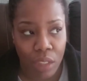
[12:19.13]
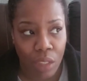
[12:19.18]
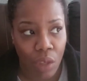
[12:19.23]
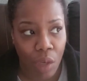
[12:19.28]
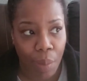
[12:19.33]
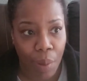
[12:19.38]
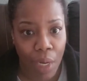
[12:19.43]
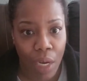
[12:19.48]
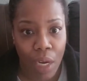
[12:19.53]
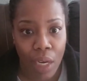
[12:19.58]
So
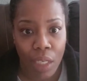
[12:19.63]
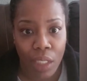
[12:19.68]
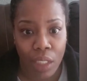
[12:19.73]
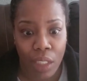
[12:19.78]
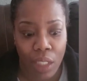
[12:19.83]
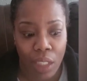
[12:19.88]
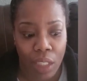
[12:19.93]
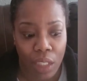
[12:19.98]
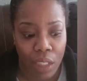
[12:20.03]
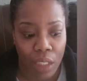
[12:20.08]

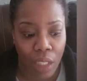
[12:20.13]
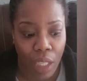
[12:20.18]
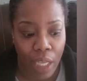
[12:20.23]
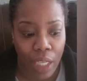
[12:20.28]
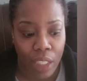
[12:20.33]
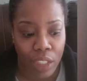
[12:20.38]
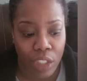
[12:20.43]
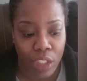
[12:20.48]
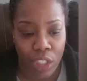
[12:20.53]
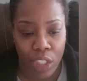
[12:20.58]
apparently,
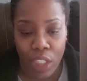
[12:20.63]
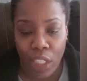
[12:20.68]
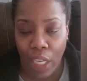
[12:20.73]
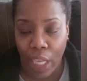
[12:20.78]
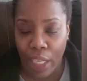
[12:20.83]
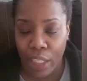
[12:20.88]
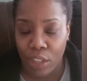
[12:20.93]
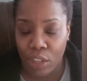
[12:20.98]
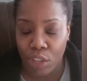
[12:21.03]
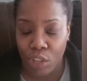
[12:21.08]
like, she
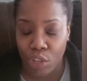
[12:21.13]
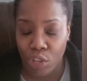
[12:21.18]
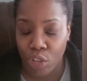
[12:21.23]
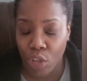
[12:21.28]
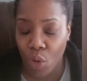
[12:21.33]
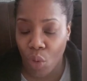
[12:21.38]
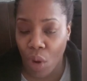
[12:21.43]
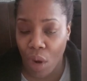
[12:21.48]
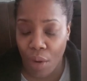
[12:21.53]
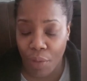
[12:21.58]
likes to
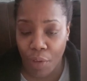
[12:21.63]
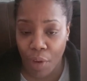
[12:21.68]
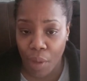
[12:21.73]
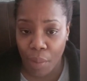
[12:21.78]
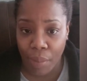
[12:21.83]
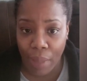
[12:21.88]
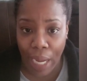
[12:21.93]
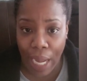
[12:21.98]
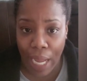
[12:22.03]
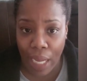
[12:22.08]
show off her
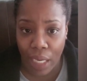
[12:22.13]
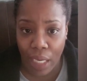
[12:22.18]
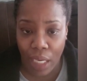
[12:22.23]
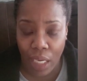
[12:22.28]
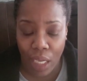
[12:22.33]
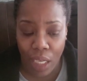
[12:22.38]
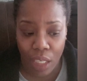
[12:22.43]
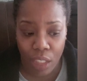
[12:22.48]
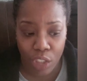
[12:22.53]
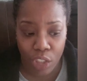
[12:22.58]

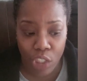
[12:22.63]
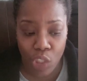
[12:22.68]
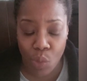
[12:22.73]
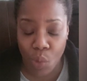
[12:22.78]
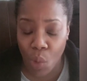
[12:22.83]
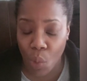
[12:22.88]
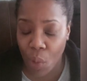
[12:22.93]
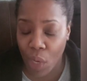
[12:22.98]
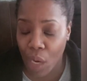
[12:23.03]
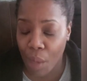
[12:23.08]
body and she
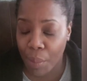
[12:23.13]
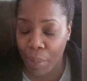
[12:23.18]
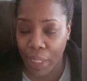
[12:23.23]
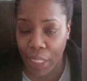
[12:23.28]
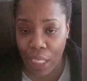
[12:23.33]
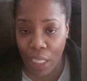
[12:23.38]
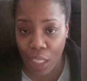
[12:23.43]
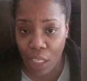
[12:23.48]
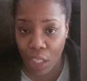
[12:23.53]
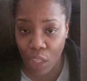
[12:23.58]
will wear a
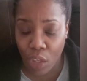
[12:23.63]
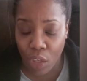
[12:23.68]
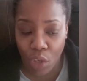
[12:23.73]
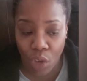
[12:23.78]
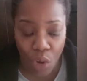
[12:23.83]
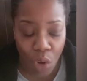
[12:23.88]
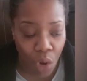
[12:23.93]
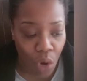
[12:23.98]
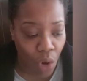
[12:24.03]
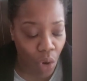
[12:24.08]

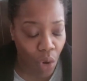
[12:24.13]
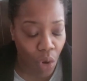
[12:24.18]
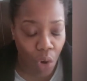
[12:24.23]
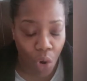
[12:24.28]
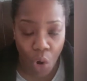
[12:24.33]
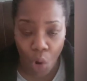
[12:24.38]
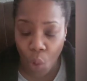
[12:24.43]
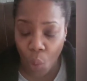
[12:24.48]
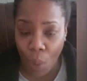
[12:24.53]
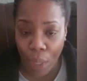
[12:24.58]
bikini
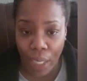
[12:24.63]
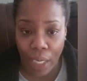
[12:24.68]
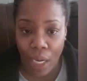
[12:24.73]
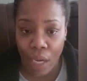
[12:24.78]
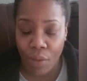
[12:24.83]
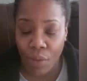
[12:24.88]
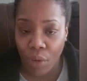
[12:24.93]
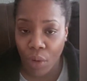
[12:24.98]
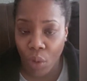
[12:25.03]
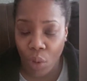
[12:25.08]
or
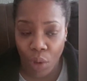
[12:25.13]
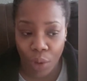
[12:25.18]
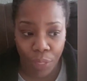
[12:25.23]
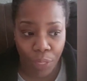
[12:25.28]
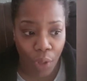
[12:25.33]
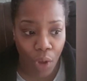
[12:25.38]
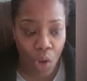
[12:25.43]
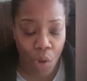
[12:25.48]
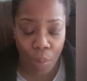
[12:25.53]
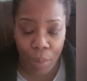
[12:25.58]
whatever, or a
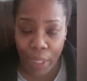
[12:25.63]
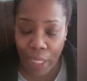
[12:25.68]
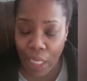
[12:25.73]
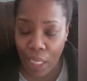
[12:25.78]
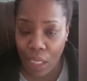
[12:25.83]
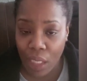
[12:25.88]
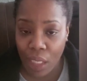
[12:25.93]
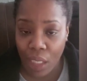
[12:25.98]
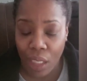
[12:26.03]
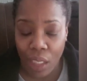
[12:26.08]
thong
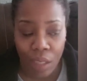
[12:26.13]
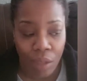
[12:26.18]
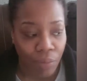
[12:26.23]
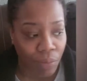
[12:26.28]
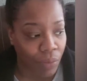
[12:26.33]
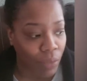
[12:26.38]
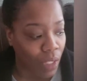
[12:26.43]
bikini.